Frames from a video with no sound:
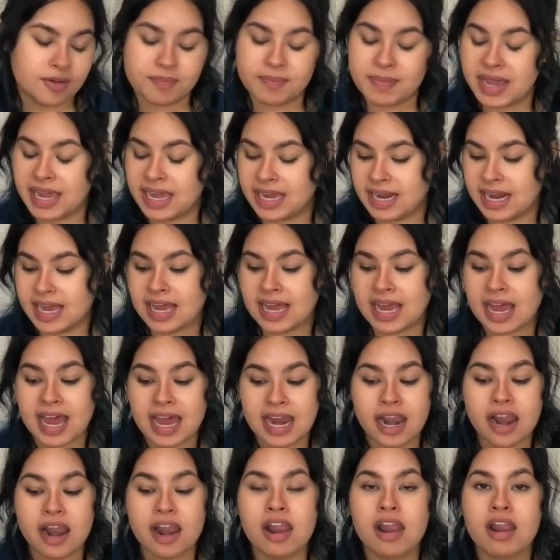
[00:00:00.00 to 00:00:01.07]
Man,
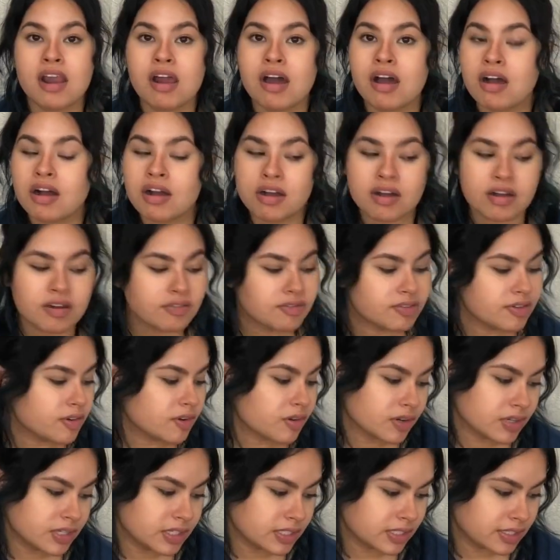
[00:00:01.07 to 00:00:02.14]
I love
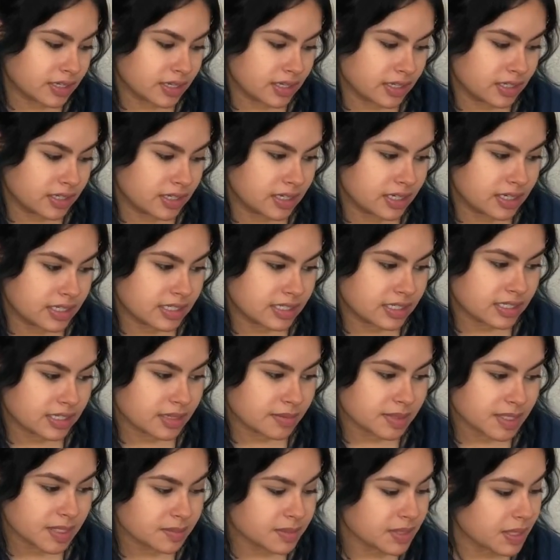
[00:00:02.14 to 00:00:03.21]
all these colors.
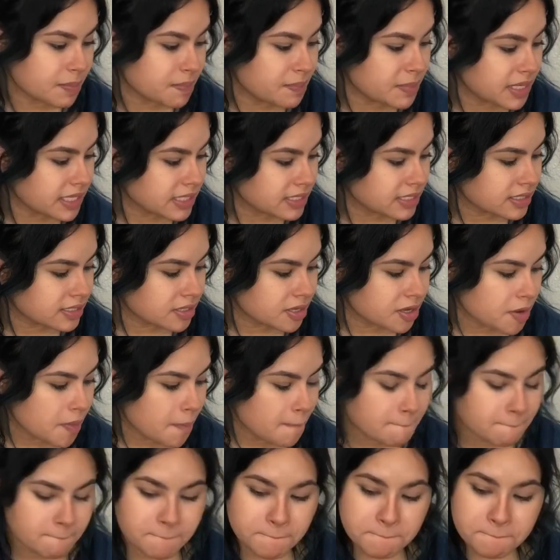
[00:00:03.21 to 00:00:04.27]
Sometimes I mix
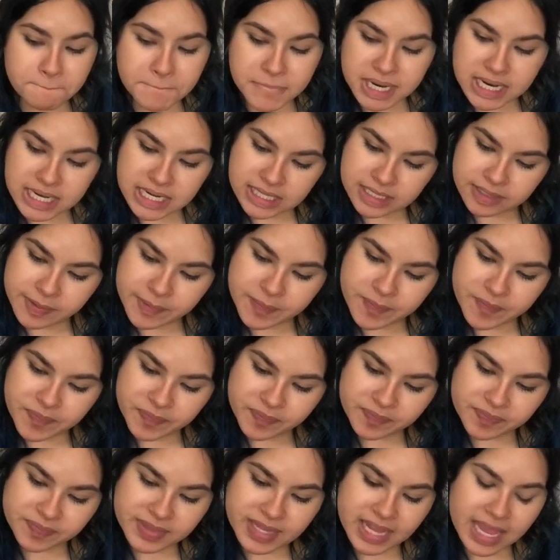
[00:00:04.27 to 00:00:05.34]
them, but
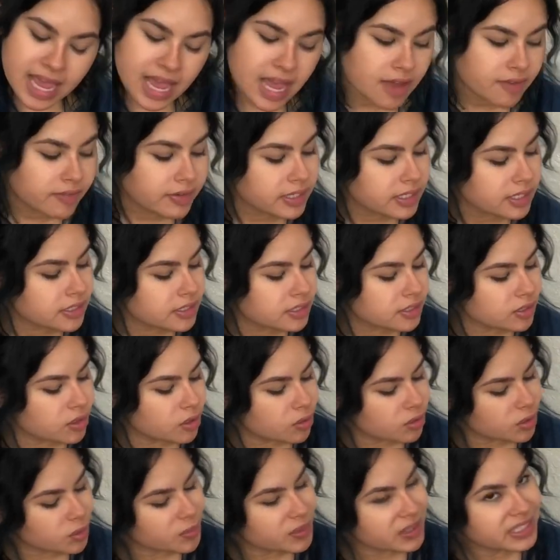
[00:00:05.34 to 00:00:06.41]
I haven't done the
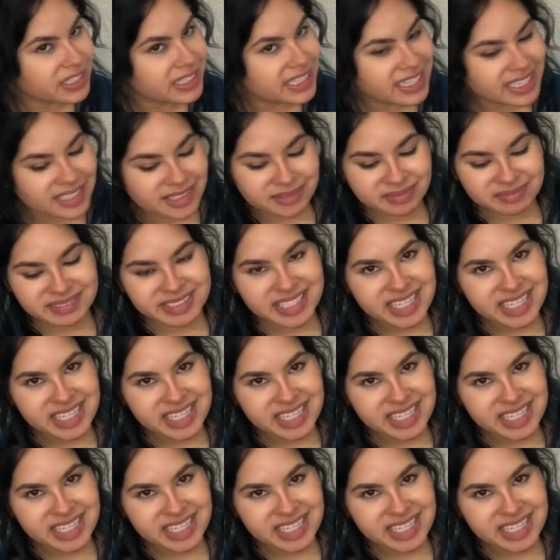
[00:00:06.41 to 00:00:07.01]
gold one yet.